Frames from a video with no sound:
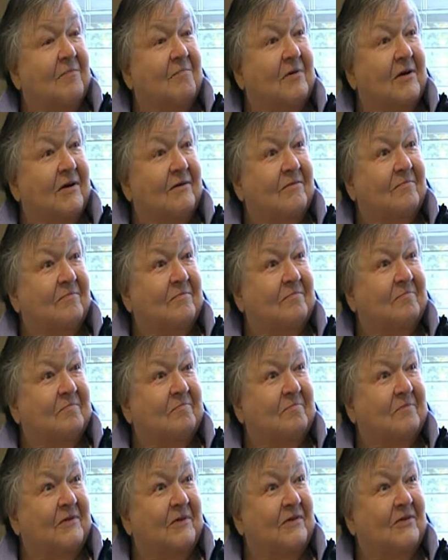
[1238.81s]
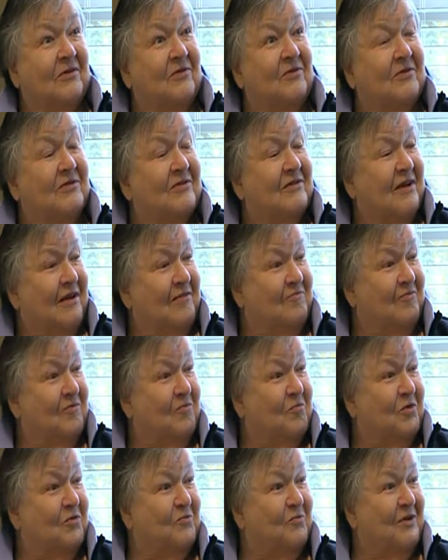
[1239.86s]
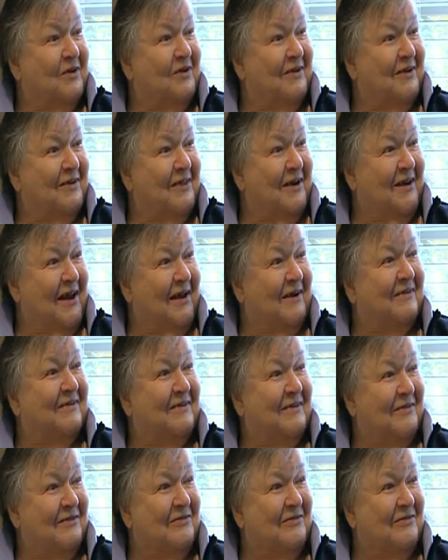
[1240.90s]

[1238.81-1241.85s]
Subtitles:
but it's a long time from one week to the next.